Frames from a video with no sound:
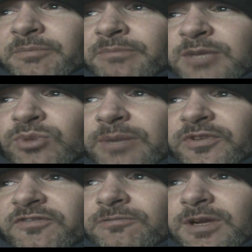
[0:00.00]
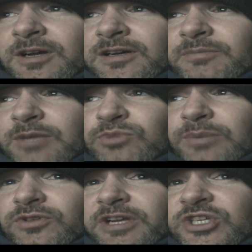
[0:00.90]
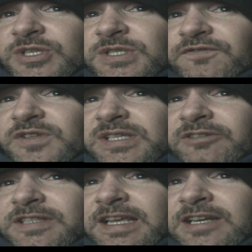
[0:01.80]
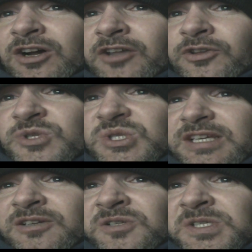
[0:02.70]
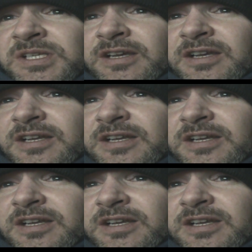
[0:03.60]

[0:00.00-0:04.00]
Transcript: Make preparations to facilitate all those skills.